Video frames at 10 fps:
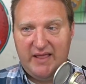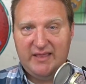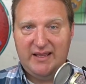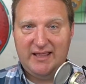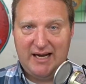
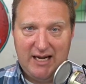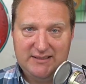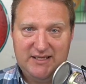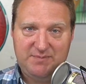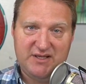And the, the
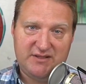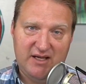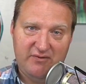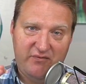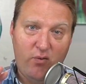concept
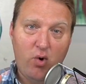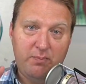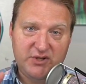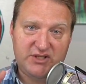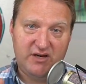is that
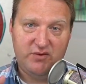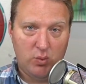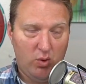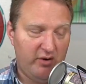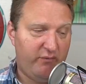four percent of
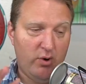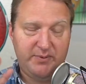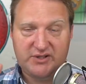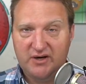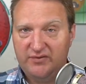your work,
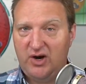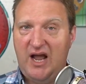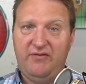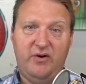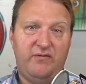four percent of
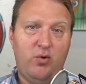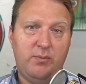your effort,